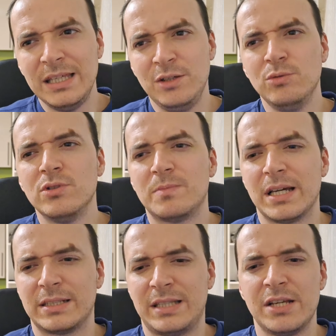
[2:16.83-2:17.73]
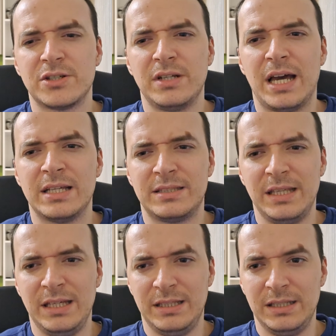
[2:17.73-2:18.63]
use my extension as
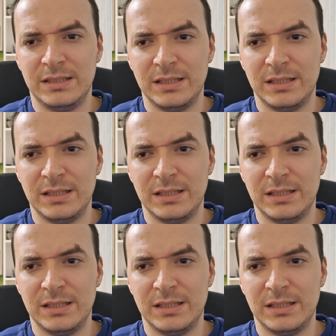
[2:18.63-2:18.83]
they did.